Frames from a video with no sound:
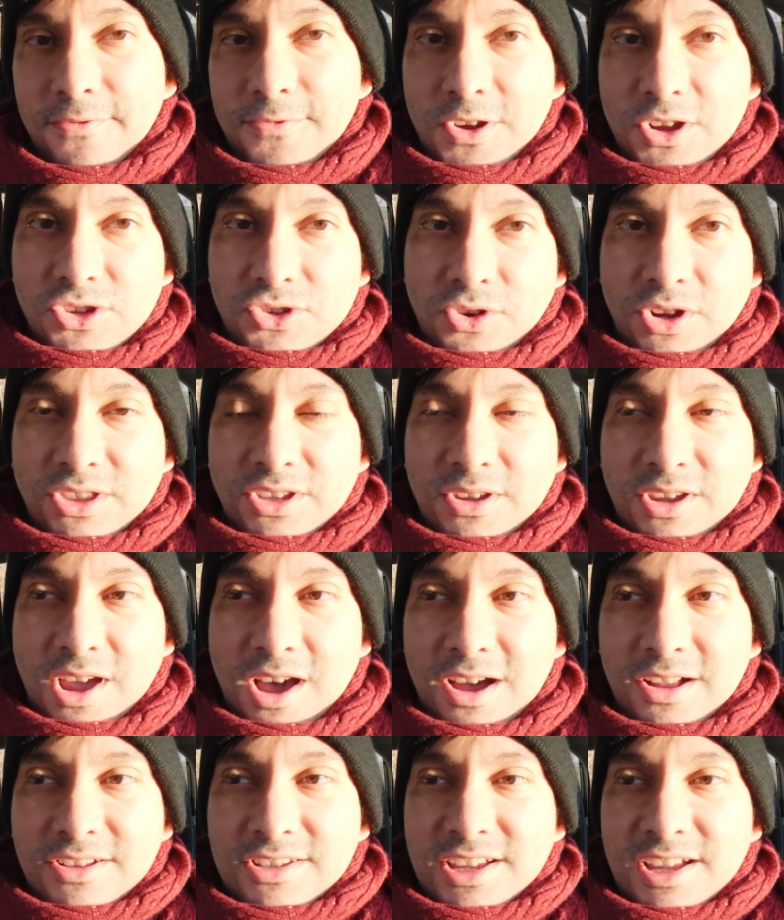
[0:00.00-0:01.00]
If you're enjoying the
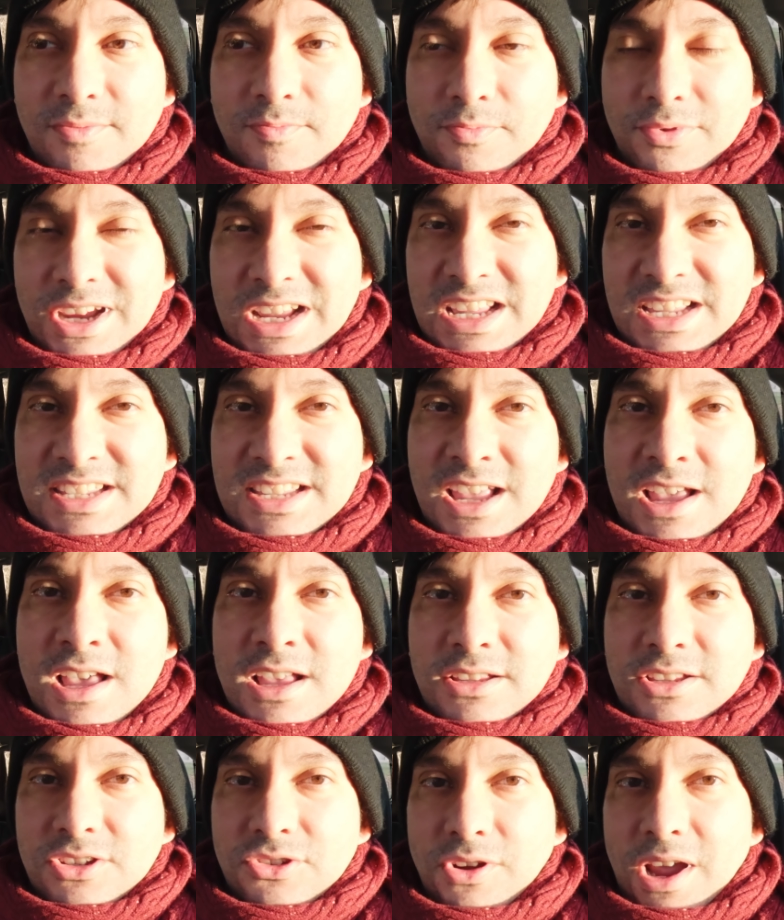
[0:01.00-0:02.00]
content, please
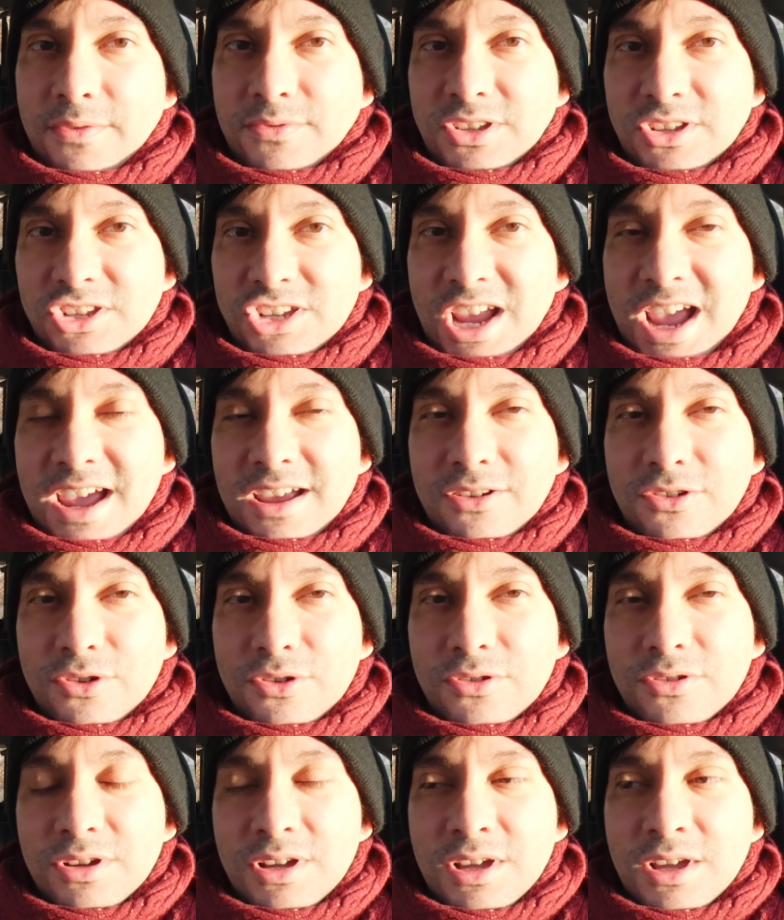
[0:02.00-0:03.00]
subscribe to the
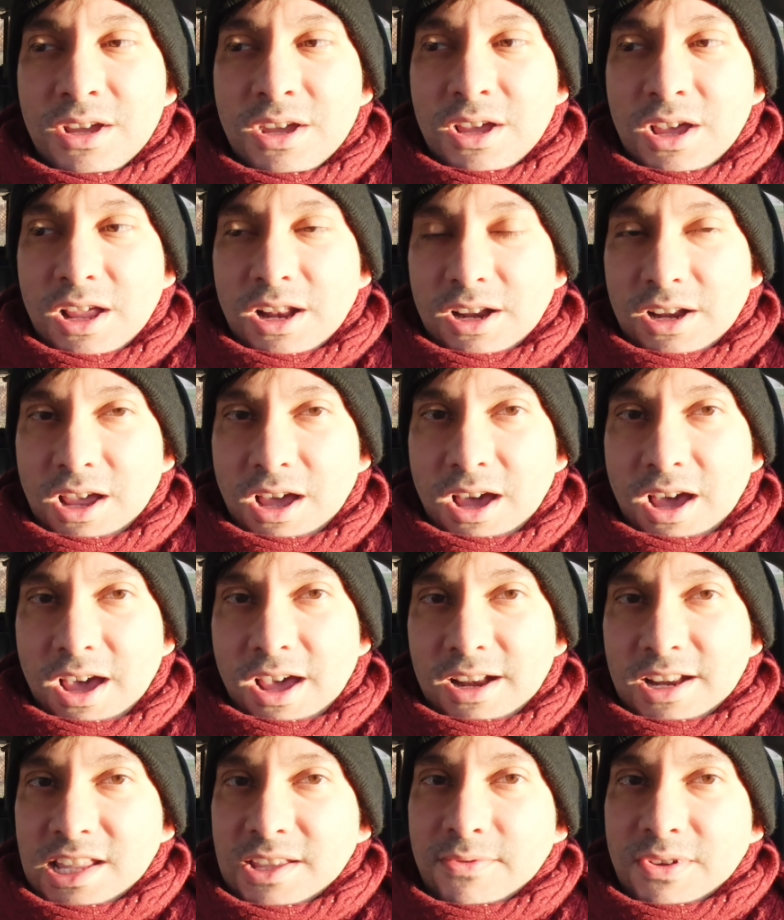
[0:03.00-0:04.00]
channel
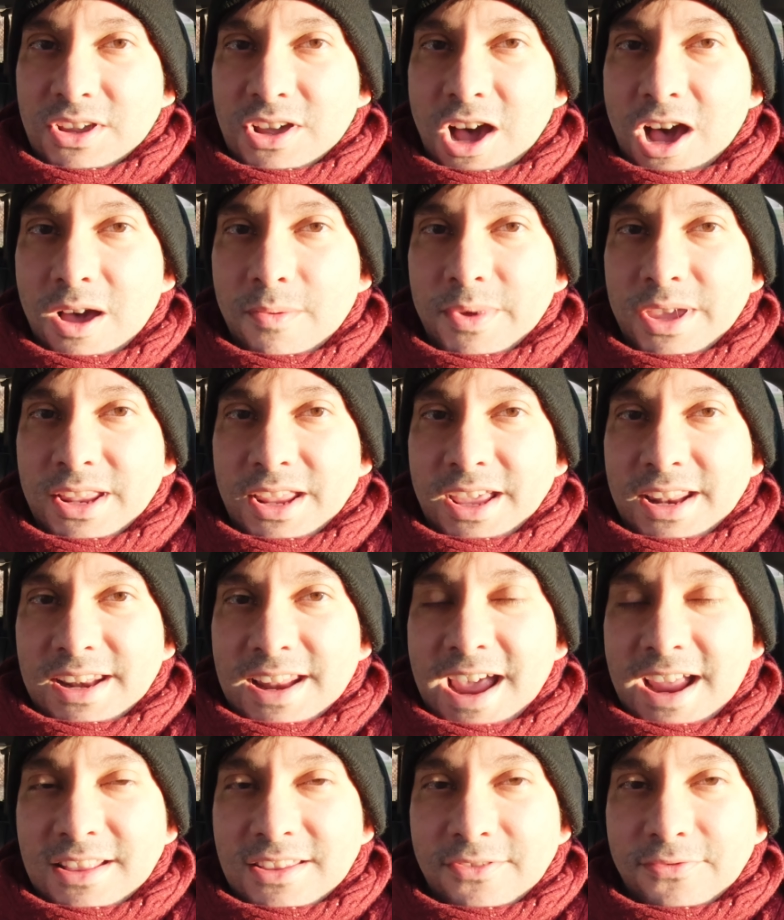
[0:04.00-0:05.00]
uh, leave a comment and
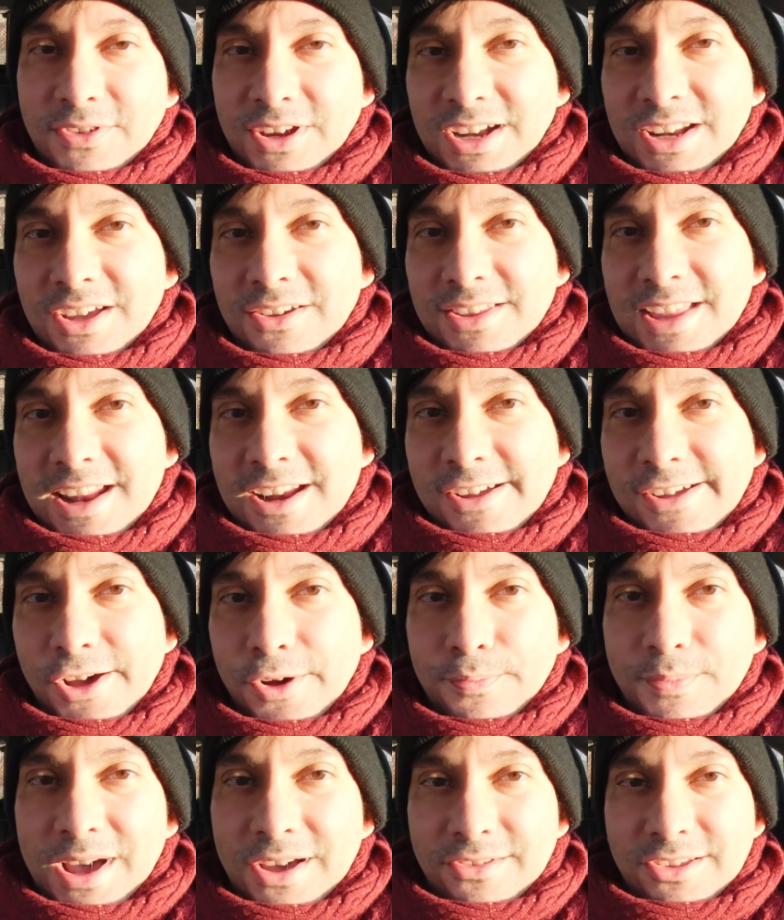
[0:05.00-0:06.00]
like the video that'll
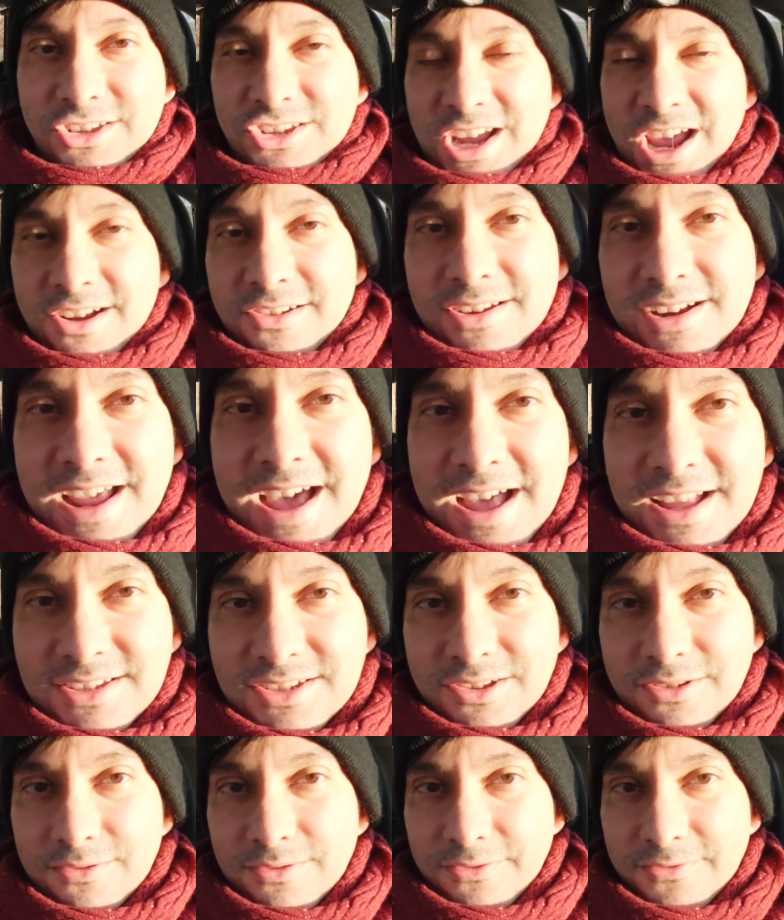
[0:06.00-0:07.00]
help out the channel a lot
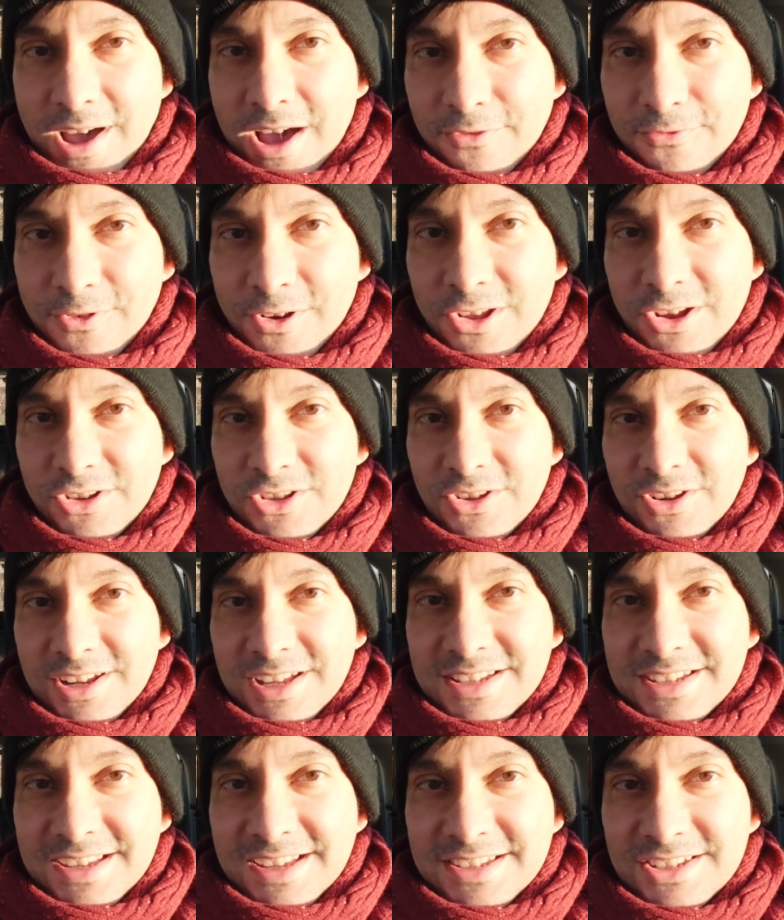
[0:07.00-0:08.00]
so without further ado
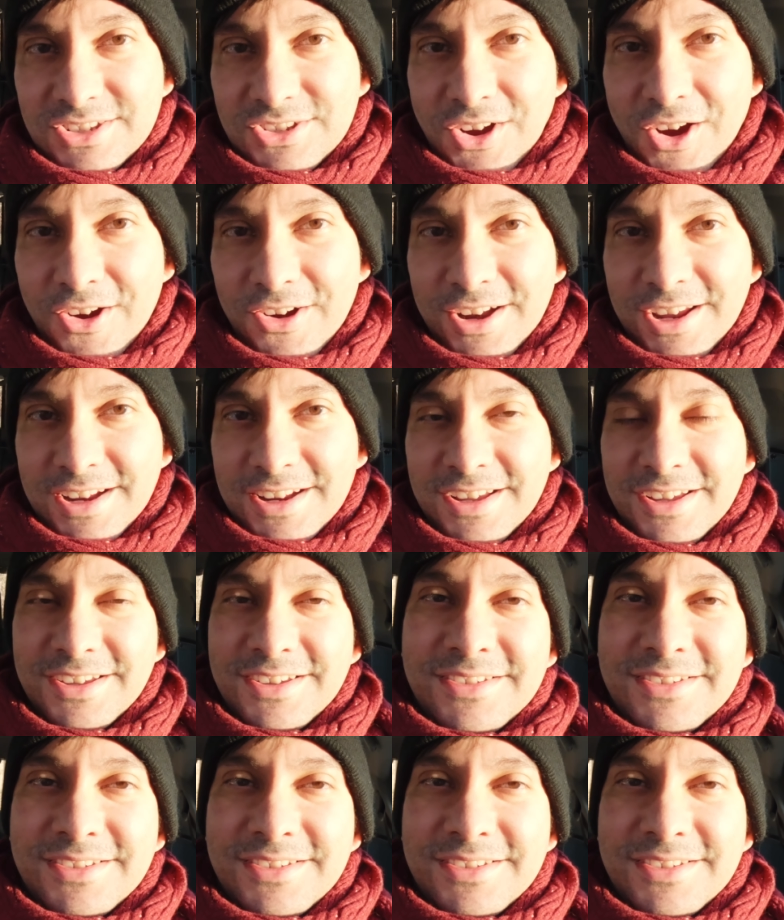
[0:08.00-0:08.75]
let's get started